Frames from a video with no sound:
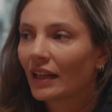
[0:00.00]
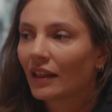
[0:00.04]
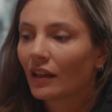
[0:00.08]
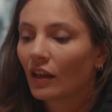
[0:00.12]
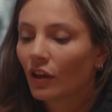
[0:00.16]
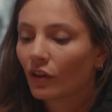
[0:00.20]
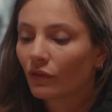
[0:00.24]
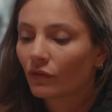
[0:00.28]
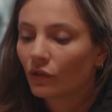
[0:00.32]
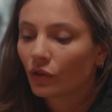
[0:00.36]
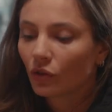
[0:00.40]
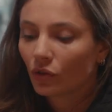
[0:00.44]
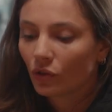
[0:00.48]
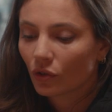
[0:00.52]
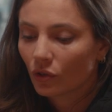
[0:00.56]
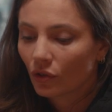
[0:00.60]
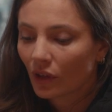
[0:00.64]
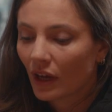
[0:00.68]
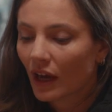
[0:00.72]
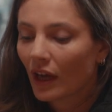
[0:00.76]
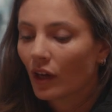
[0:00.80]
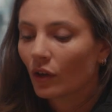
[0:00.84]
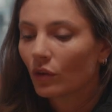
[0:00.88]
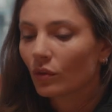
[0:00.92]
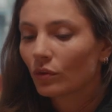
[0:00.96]
love the
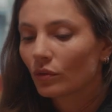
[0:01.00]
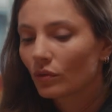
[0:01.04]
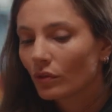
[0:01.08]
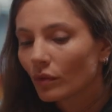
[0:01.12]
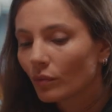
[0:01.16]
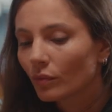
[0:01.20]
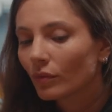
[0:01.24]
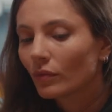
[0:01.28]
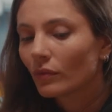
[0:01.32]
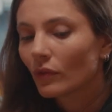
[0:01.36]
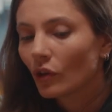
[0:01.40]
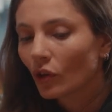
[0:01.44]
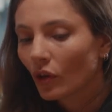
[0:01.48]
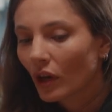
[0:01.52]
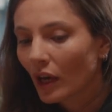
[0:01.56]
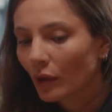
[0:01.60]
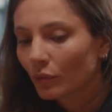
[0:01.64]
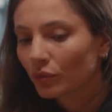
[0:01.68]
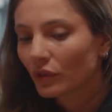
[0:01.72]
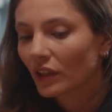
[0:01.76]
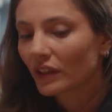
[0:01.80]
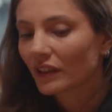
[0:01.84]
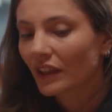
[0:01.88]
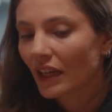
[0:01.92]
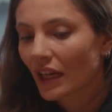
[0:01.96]
how Laura
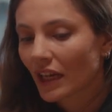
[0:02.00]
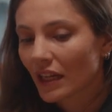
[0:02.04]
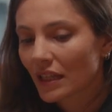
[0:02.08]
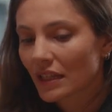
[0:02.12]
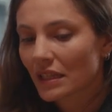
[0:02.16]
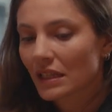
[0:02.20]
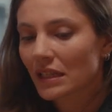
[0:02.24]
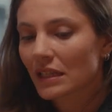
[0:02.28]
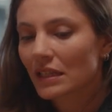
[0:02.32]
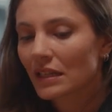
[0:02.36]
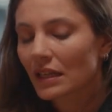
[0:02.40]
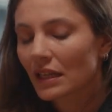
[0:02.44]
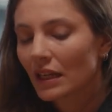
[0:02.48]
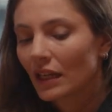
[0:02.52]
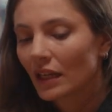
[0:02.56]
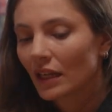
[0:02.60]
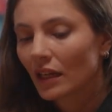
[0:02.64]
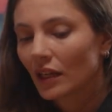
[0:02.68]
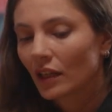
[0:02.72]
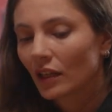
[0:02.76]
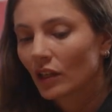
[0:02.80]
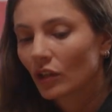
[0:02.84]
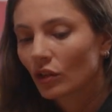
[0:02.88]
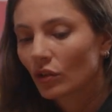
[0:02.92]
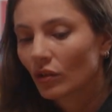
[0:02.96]
Poitras
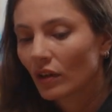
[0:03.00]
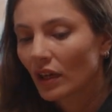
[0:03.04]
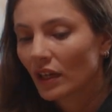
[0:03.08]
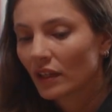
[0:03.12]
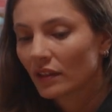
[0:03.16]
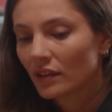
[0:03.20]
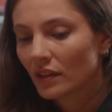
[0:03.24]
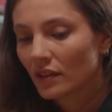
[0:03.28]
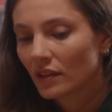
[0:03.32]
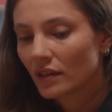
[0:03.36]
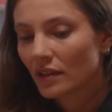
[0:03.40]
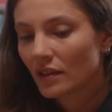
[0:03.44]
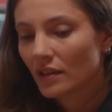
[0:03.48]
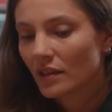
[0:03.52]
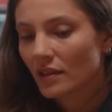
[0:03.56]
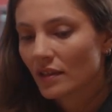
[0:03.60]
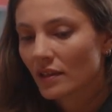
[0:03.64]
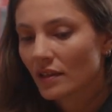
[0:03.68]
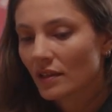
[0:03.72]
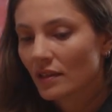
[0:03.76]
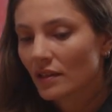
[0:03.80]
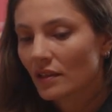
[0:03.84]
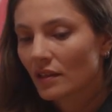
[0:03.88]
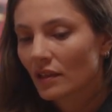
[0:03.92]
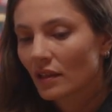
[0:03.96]
created
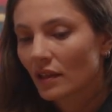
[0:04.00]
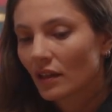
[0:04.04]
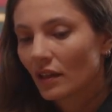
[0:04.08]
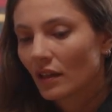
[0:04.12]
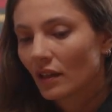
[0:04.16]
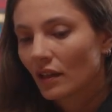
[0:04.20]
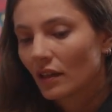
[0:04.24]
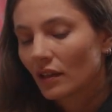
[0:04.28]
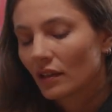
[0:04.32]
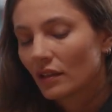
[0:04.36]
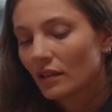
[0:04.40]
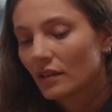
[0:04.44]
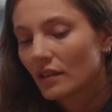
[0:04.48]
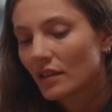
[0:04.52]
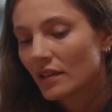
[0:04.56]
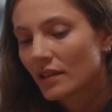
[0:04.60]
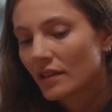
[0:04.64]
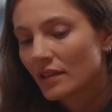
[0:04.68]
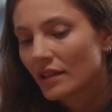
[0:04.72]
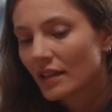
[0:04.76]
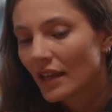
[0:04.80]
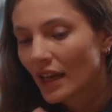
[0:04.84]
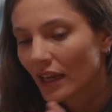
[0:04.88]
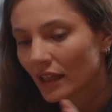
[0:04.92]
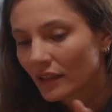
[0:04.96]
this
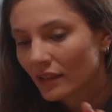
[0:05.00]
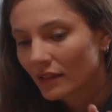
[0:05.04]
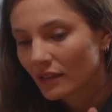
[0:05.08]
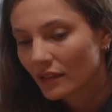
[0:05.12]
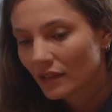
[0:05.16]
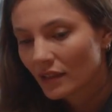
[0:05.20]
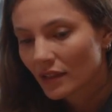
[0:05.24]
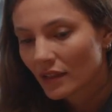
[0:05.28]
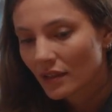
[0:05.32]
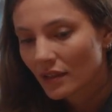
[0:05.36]
net,